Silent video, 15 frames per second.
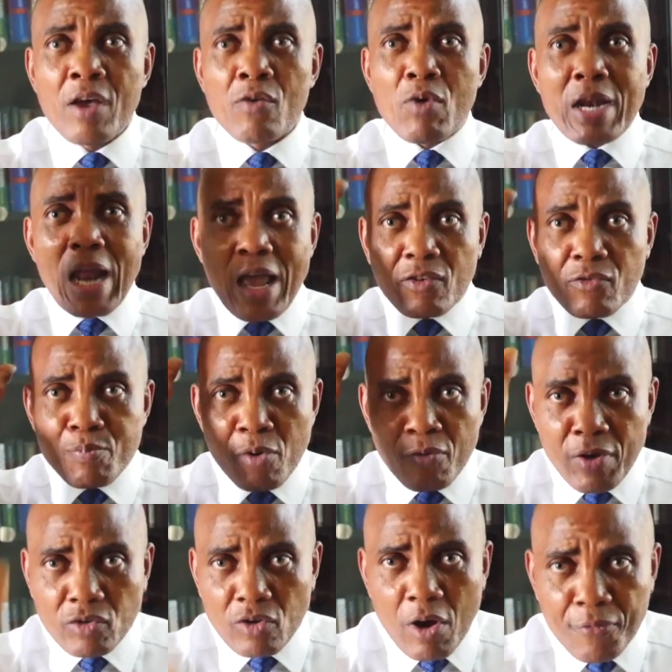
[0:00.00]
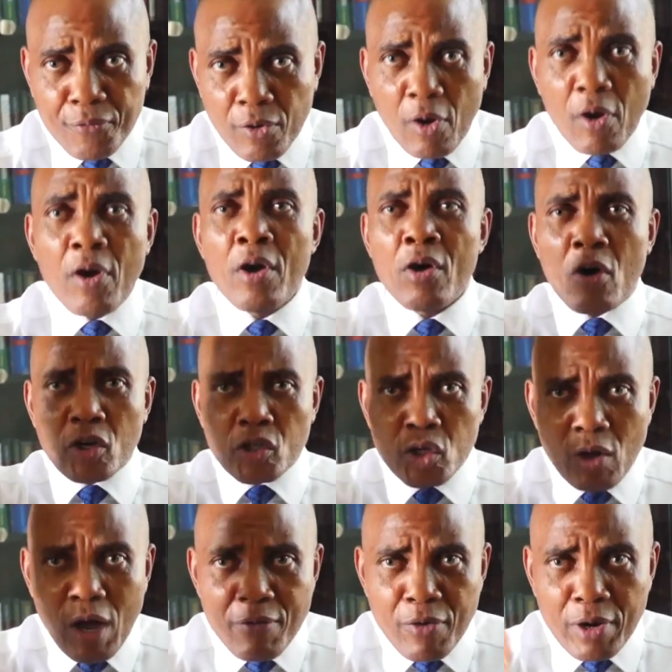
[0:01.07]
whether it's professor of law or
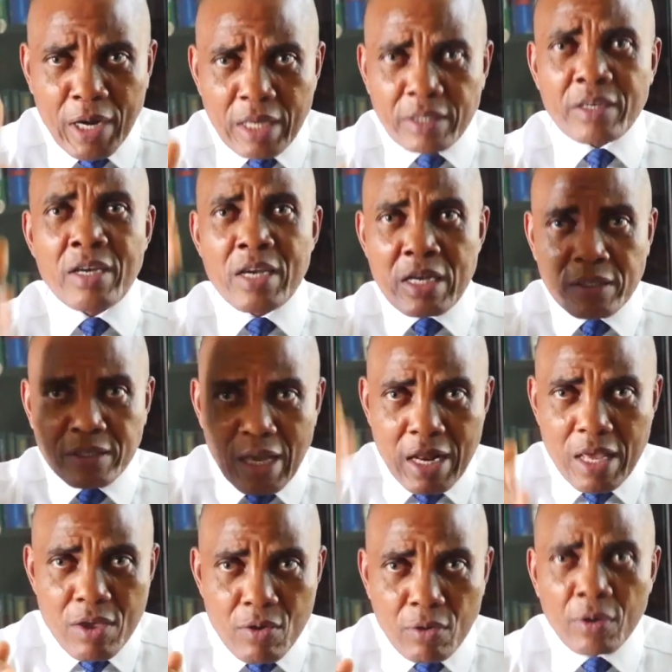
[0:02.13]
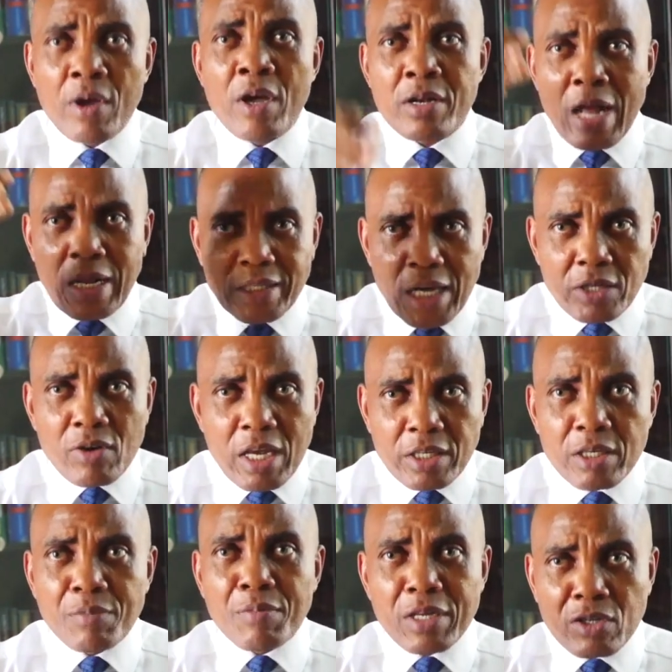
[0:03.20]
senior advocate, is telling you that National
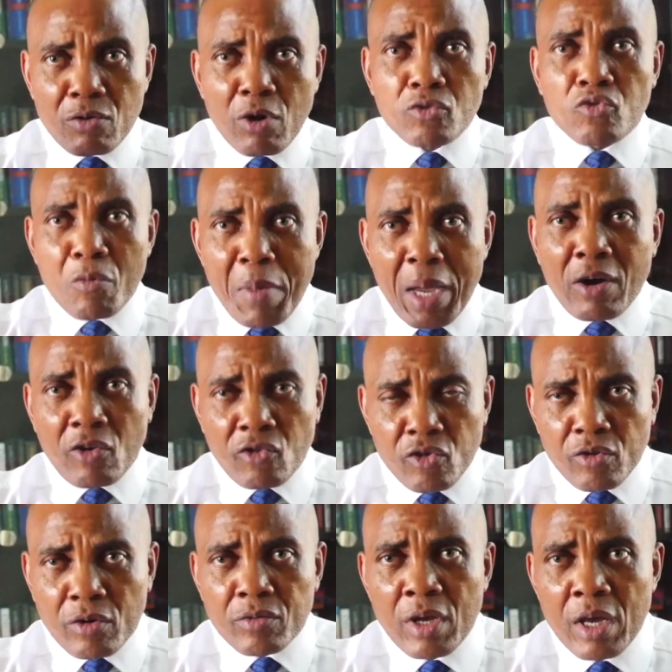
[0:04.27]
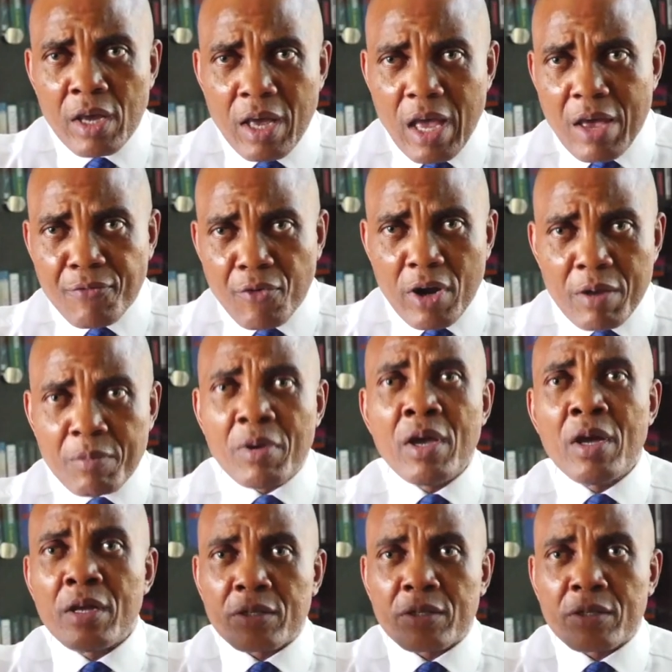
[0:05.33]
Assembly is the one to make constitution for him,